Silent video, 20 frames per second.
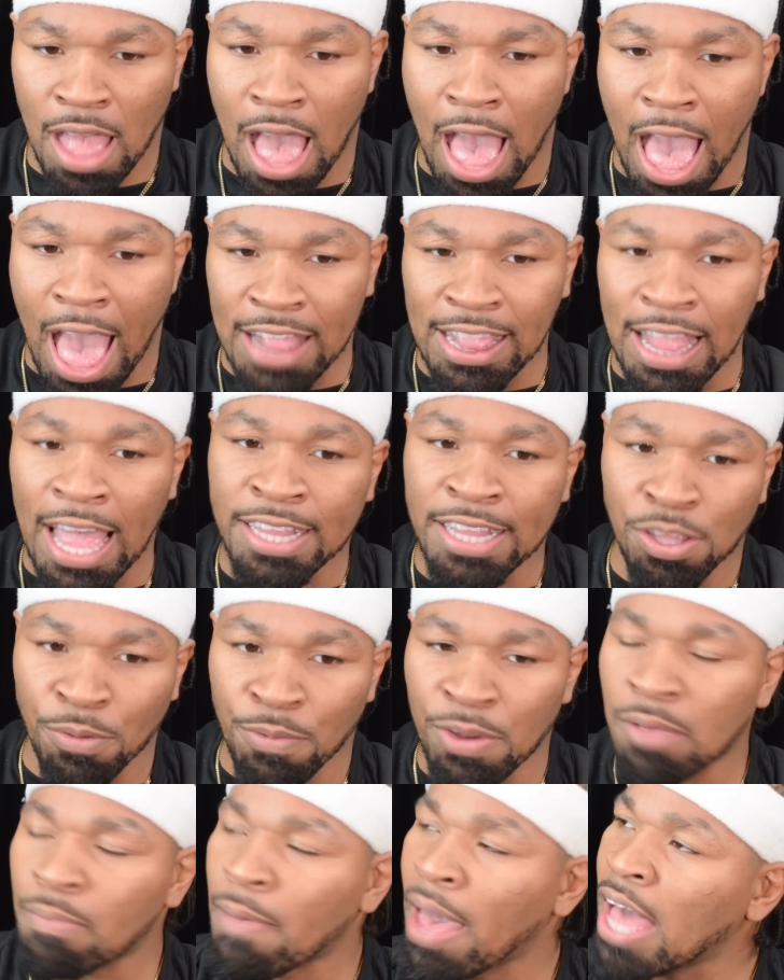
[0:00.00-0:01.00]
I like the
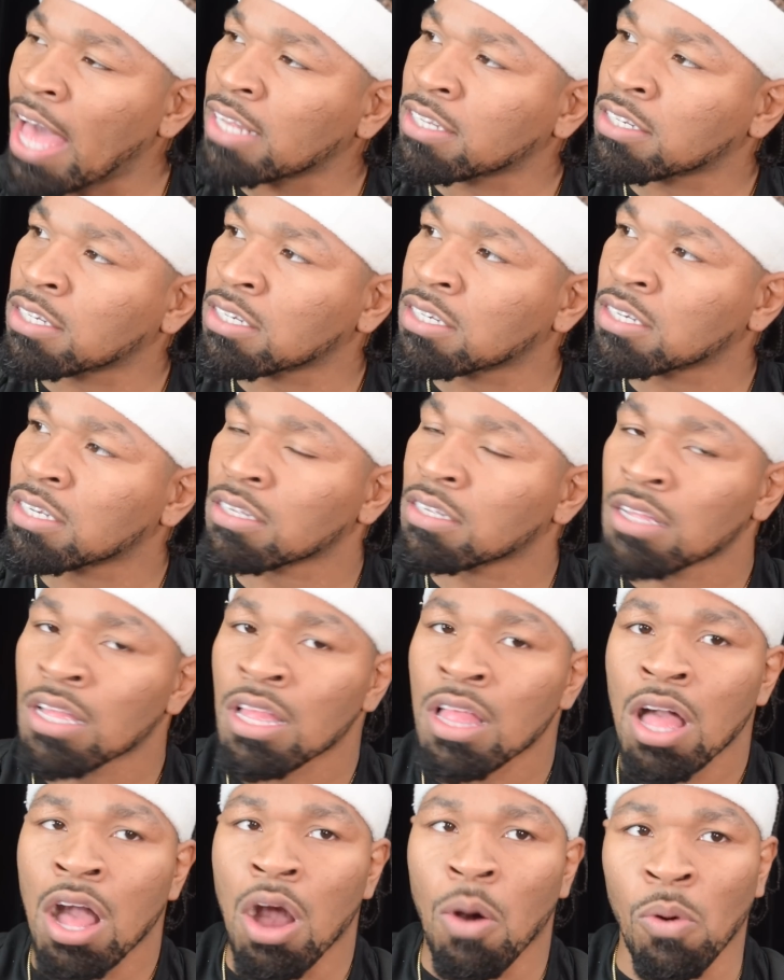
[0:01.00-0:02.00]
rematch.
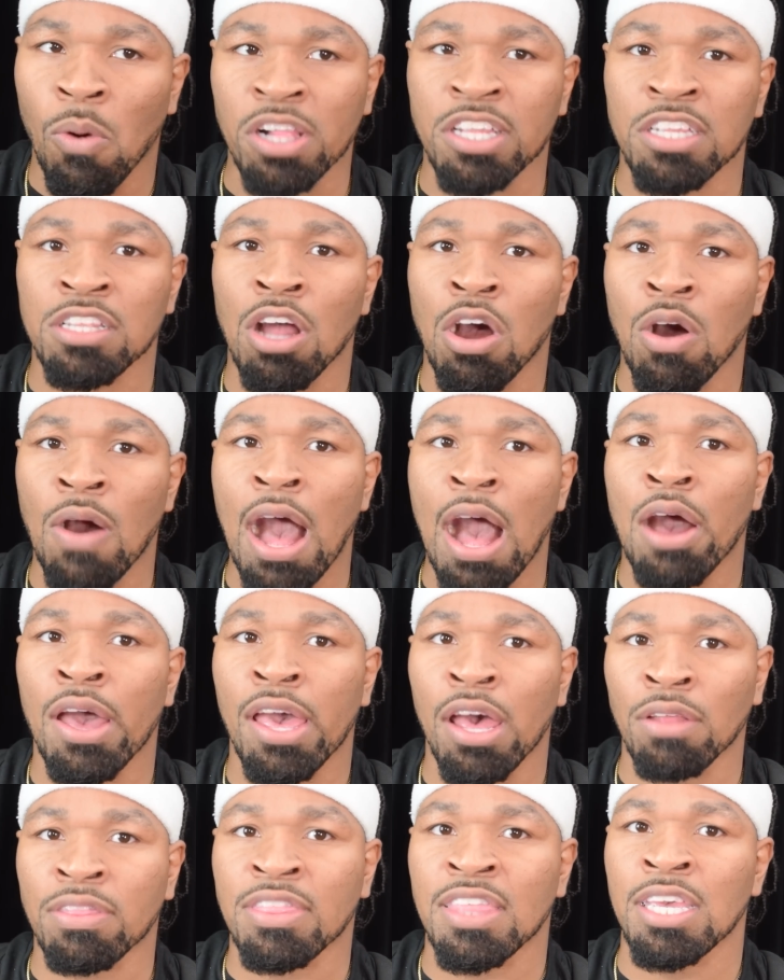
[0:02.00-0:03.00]
I want to know how
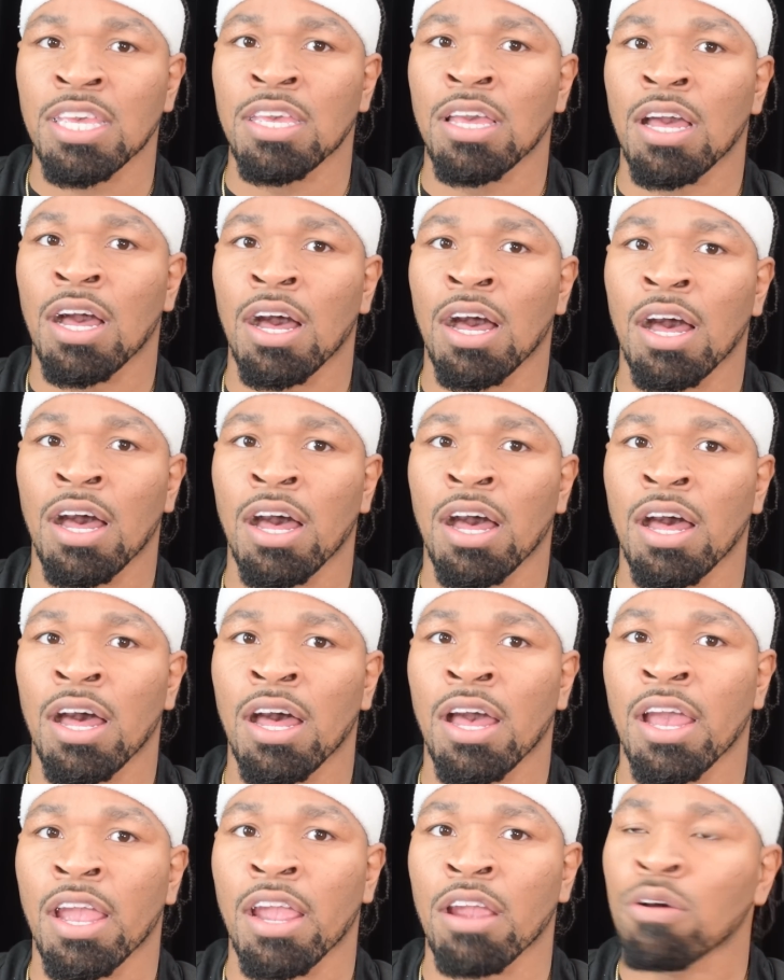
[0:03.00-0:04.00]
healthy
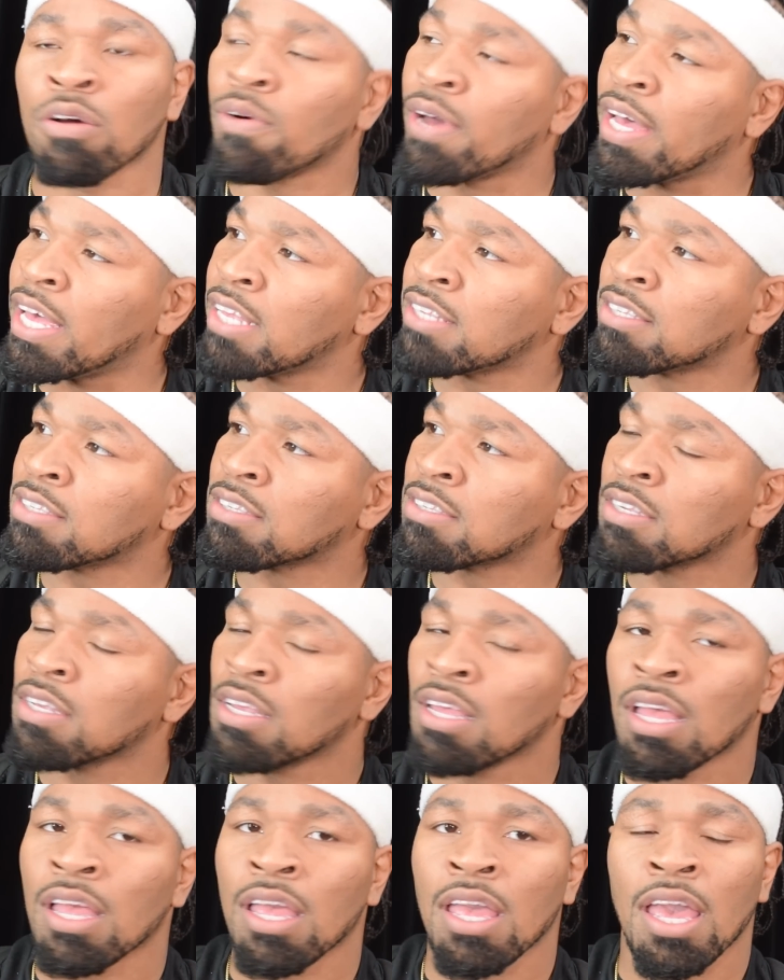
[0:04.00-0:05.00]
Errol is,
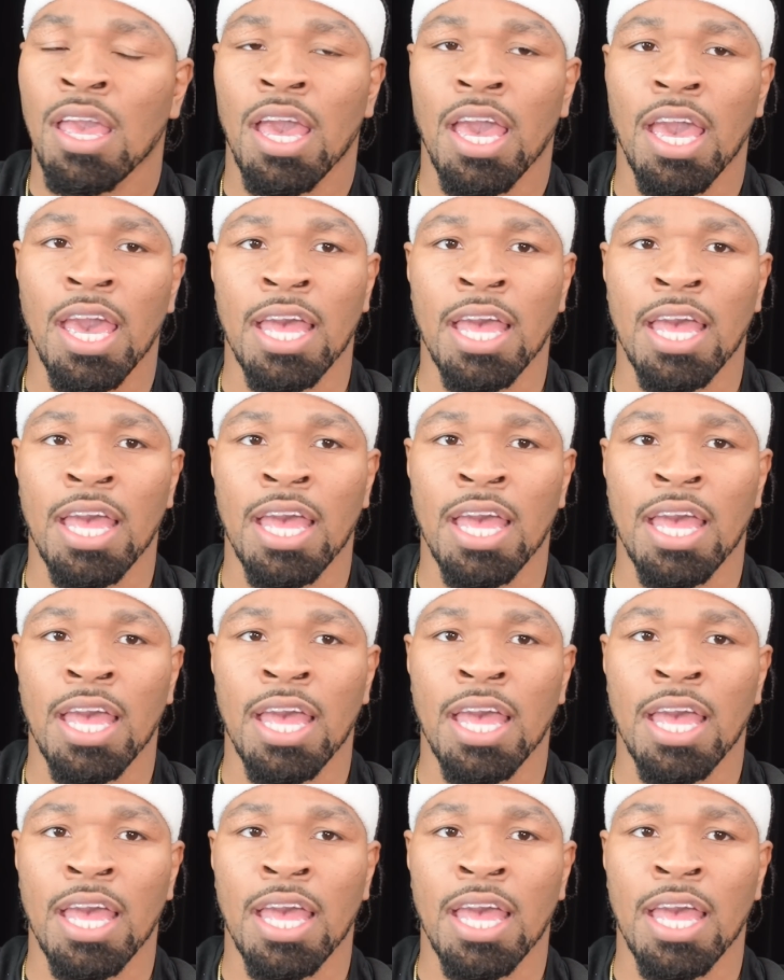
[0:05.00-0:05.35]
but